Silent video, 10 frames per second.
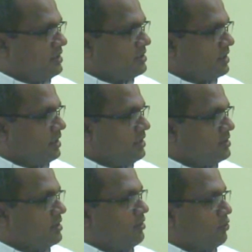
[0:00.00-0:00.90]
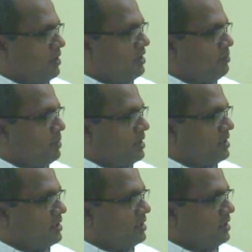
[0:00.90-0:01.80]
This is really
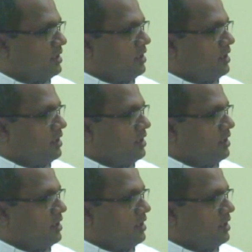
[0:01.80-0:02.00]
big.